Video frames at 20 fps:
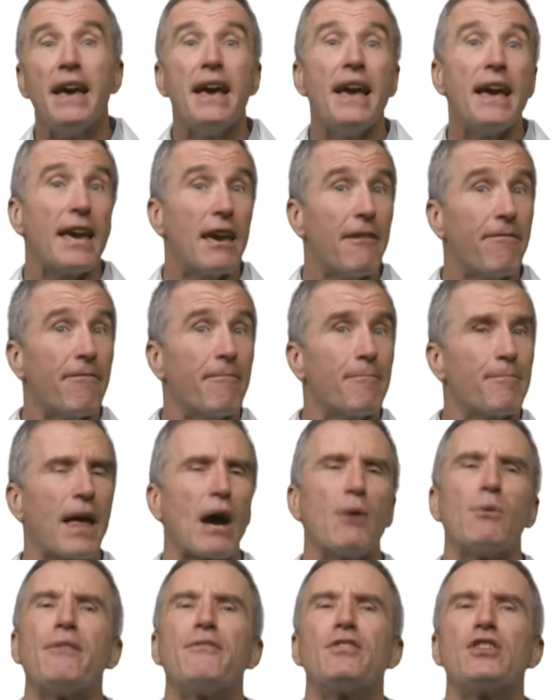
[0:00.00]
If,
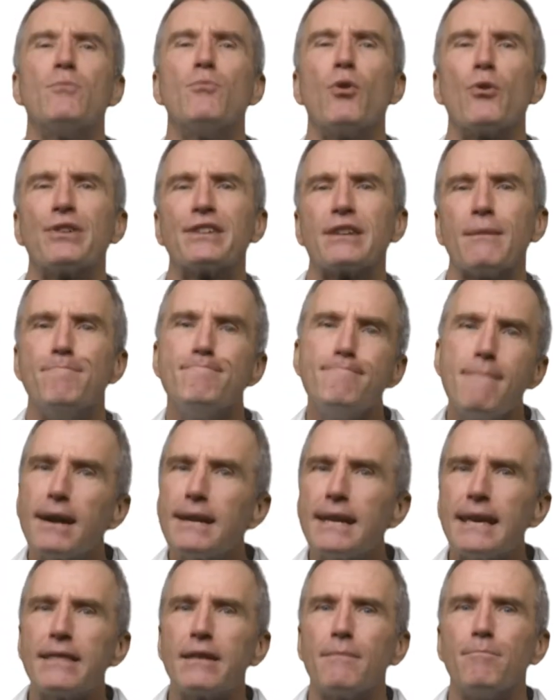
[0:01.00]
however, you're more into
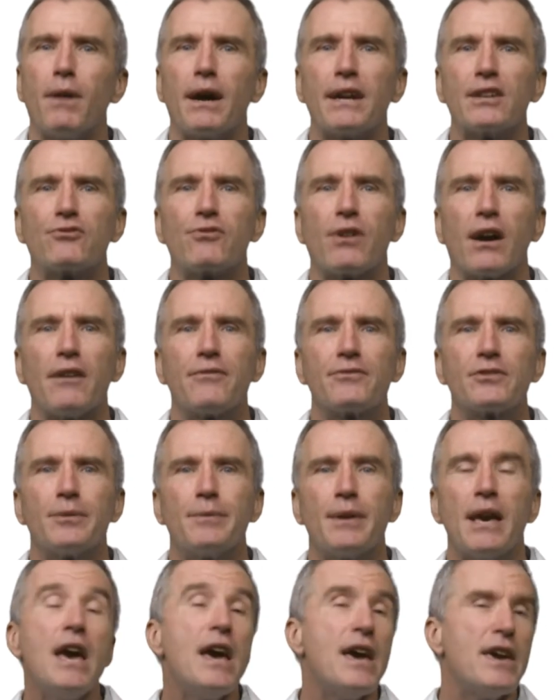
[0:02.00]
money than Minecraft,
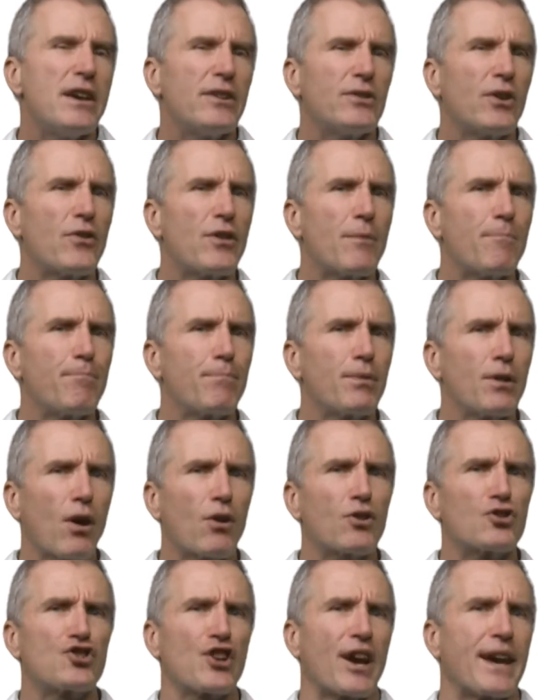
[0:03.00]
you know that
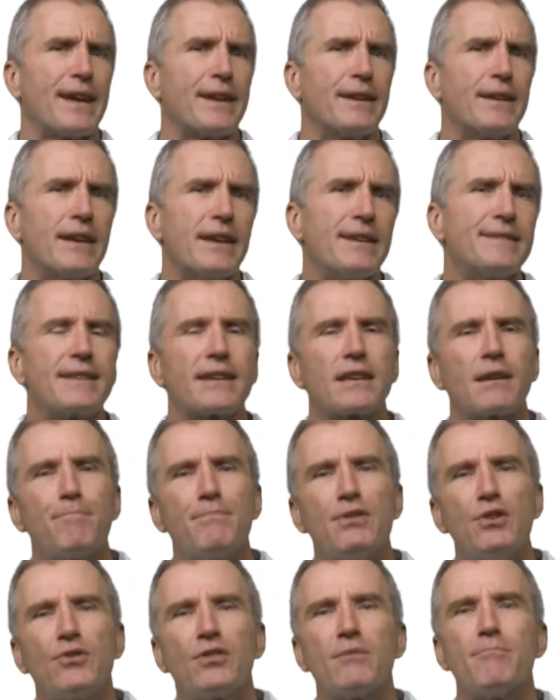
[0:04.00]
blockchain is the
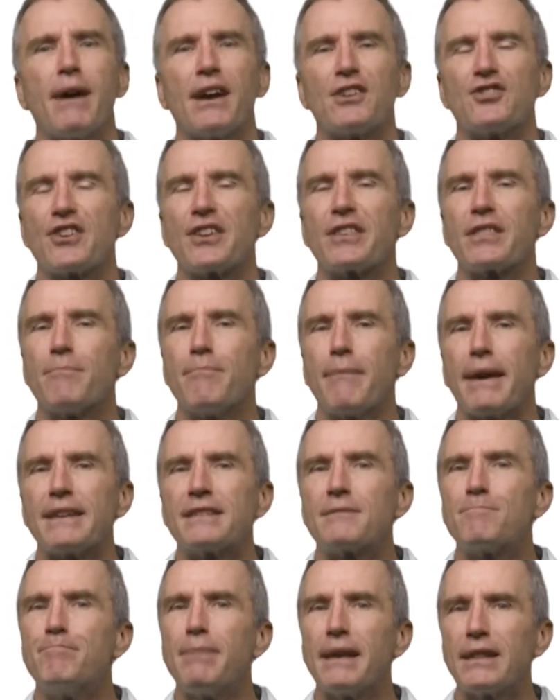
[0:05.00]
computer magic that makes
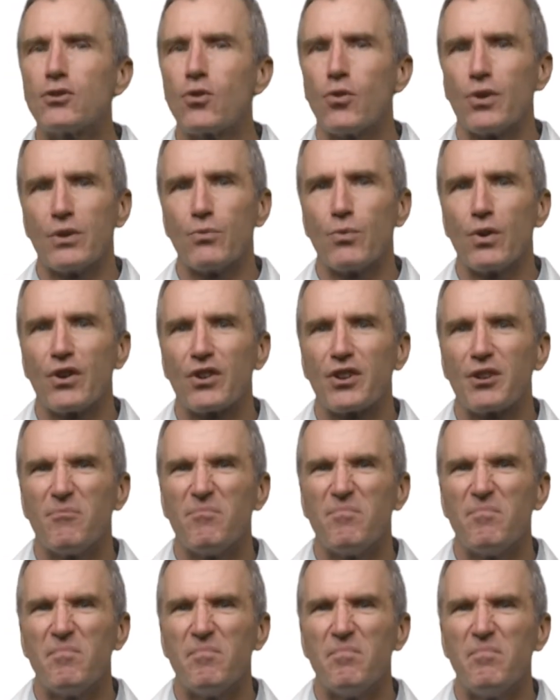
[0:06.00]
Bitcoin work.
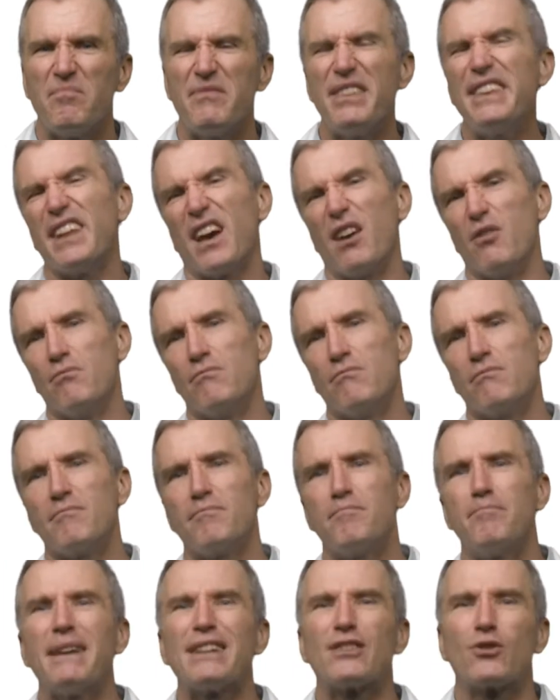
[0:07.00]
You know,
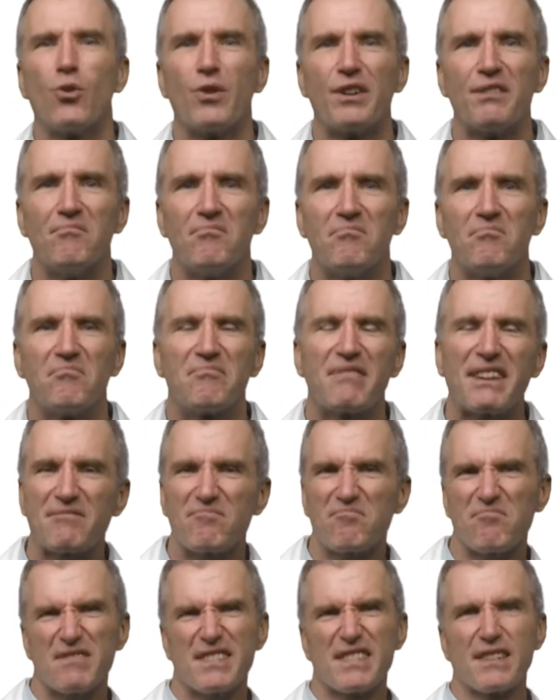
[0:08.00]
Bitcoin,
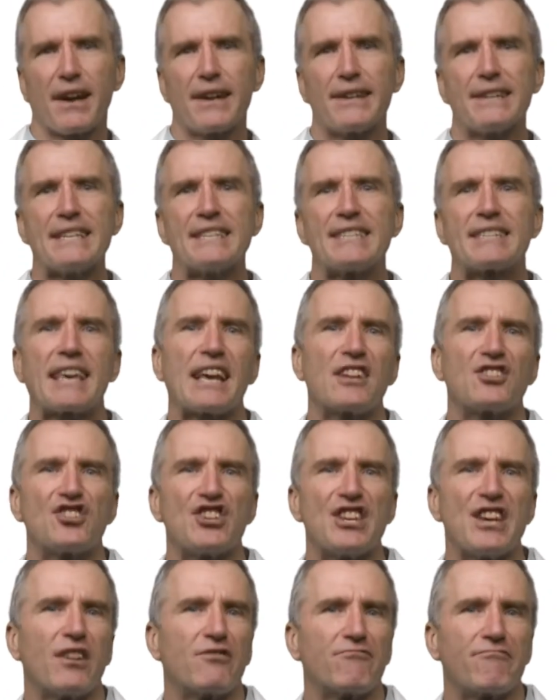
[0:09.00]
that slightly
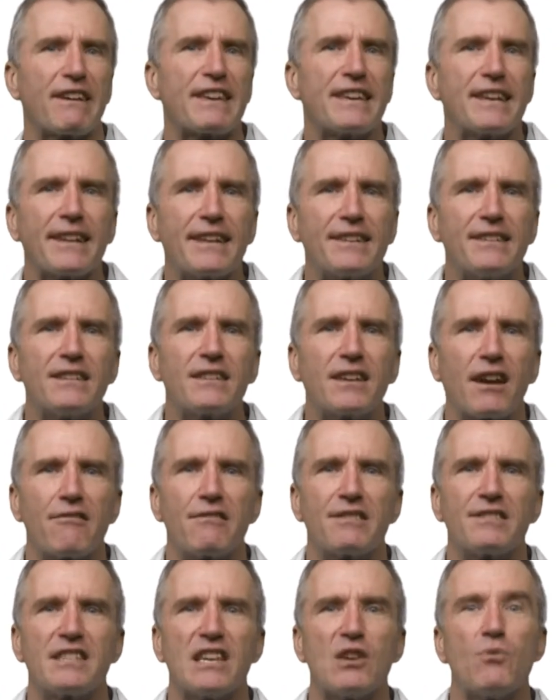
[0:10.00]
sketchy, unregulated
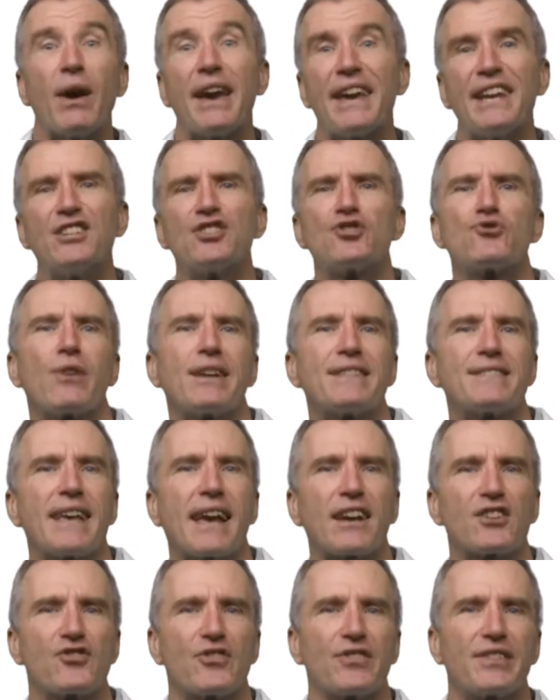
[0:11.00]
currency where each
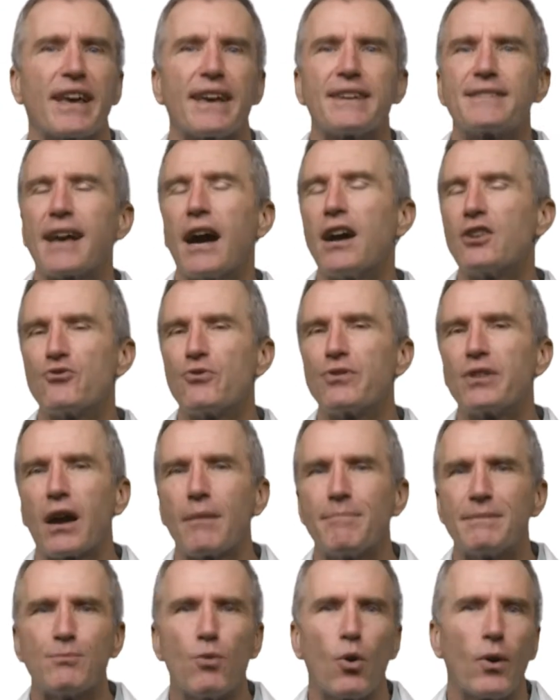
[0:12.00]
transaction takes 100
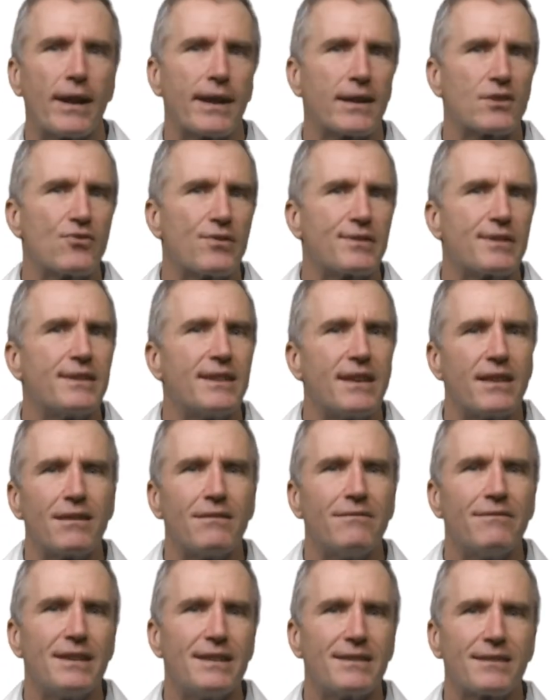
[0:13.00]
times more electricity than
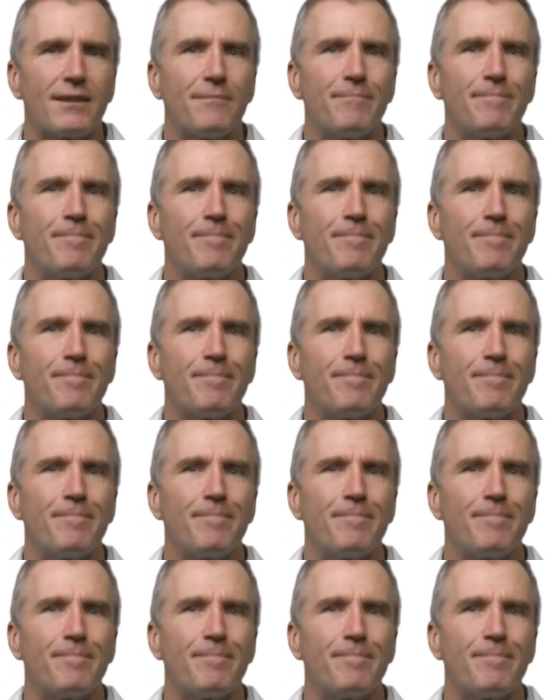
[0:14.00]
Visa.